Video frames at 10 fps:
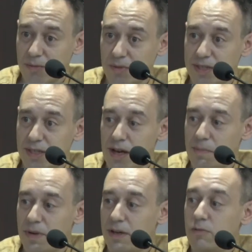We stop
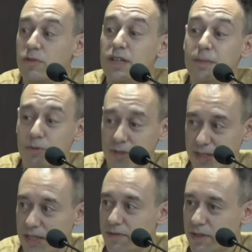really
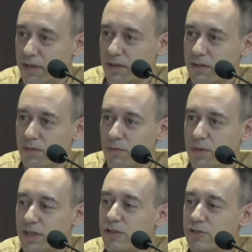perceiving
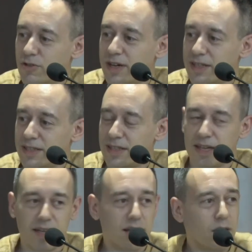what they're trying to say.